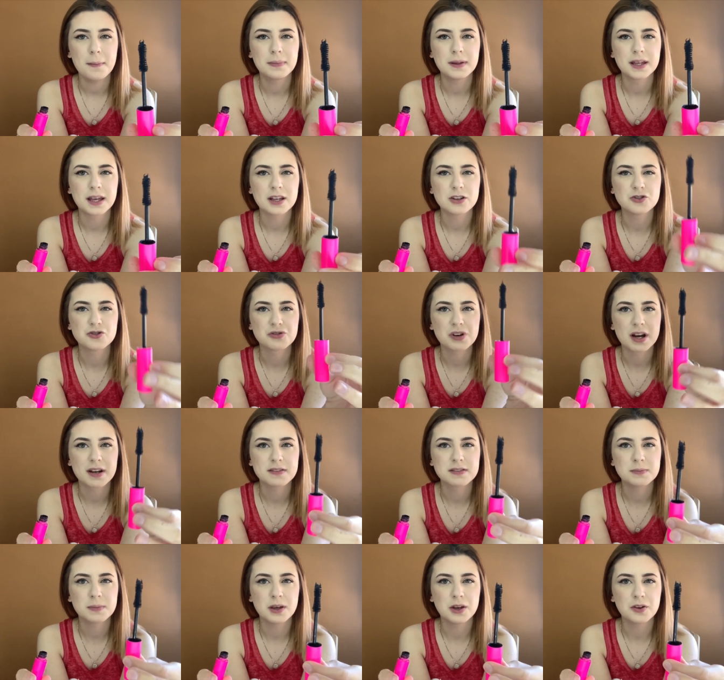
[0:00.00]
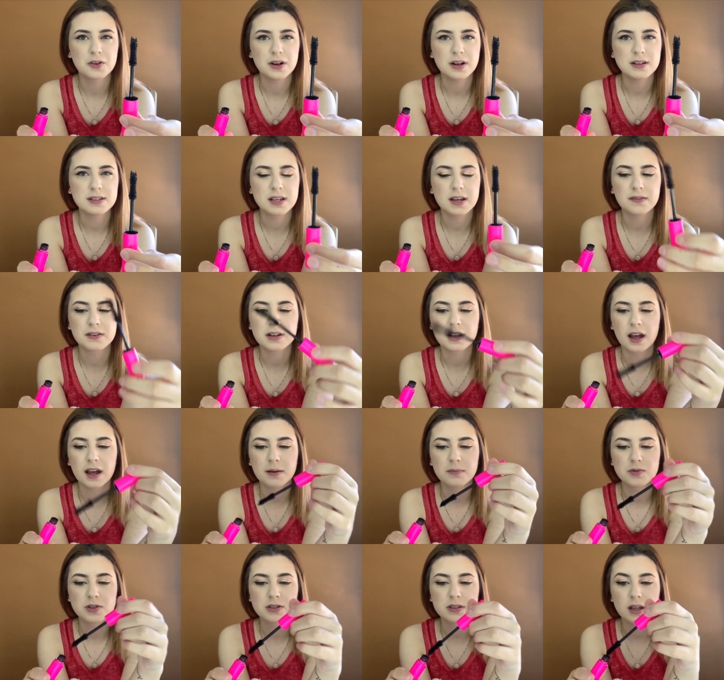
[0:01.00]
like it drives me crazy every day.
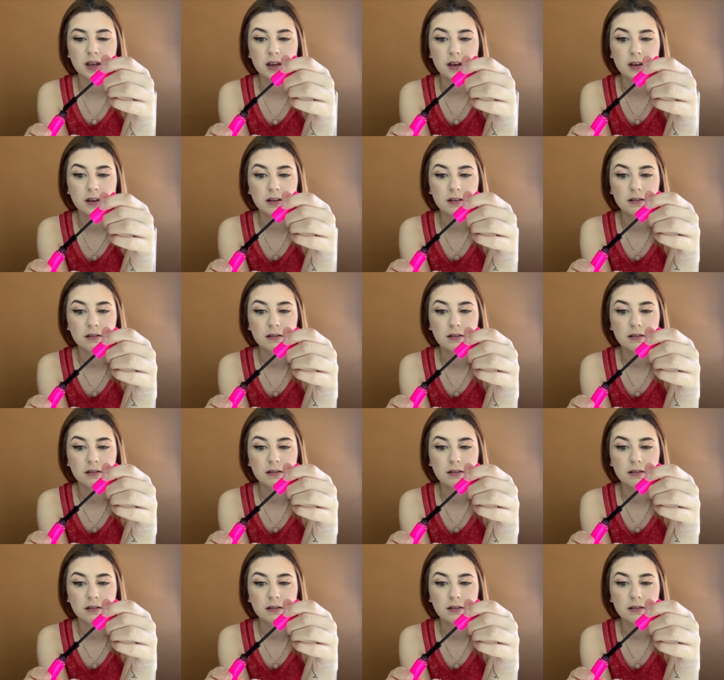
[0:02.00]
I'm just like,